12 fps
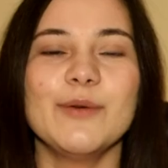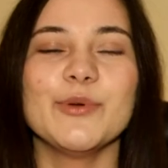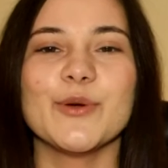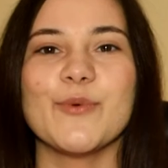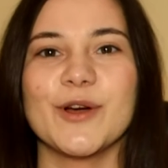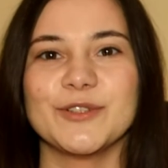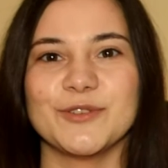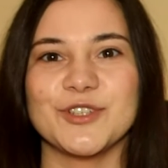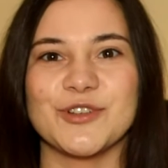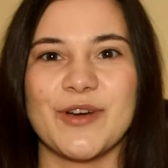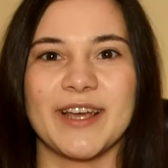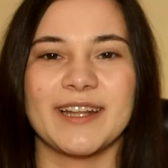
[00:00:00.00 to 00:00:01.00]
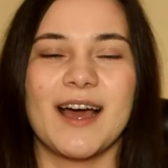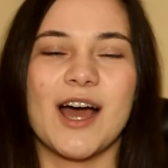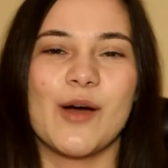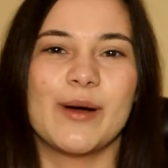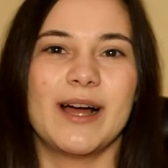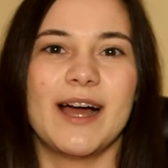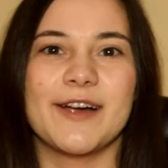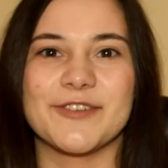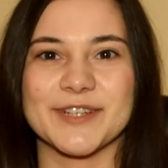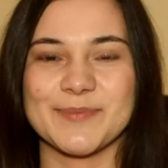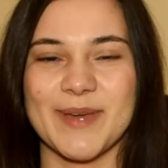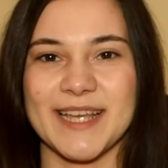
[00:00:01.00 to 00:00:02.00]
If you want to join our
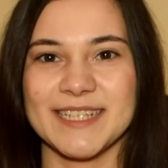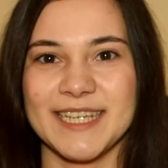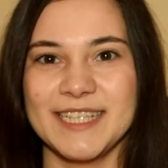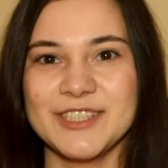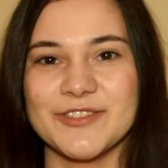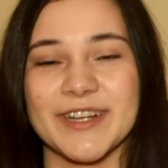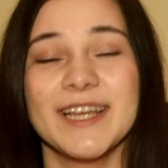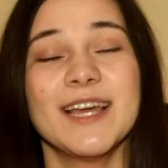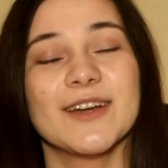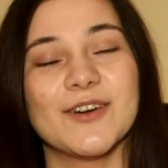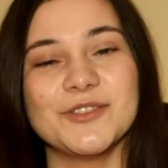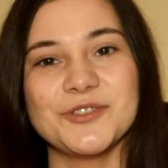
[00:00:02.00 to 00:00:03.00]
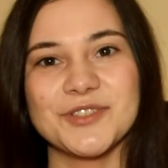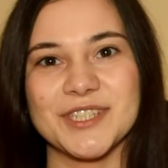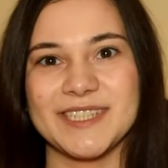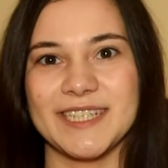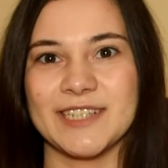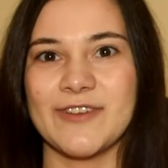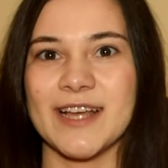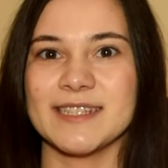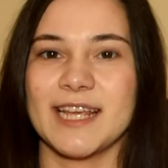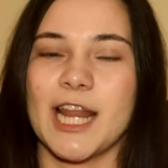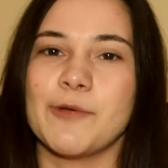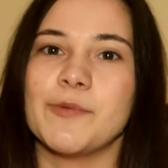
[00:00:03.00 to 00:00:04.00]
aerospace history, call to G T
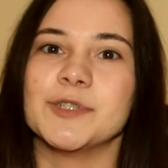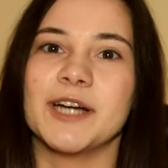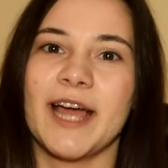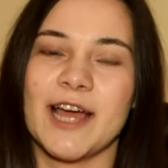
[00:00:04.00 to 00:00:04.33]
Invest and we will